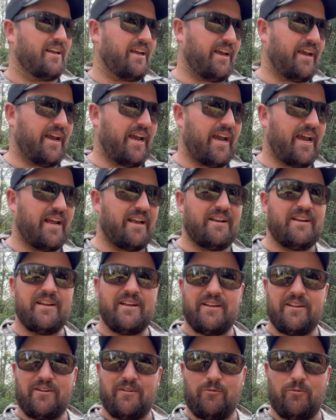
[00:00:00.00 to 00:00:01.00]
and
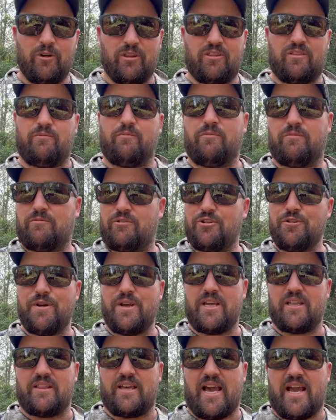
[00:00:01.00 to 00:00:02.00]
with
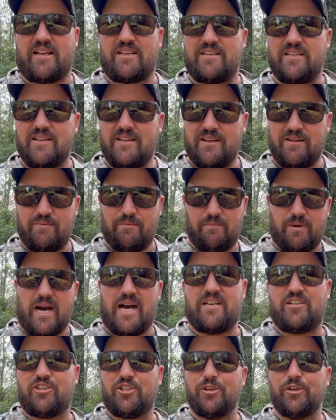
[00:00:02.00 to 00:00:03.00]
doing that, by
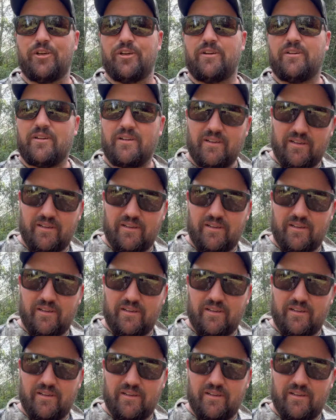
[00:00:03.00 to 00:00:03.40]
June,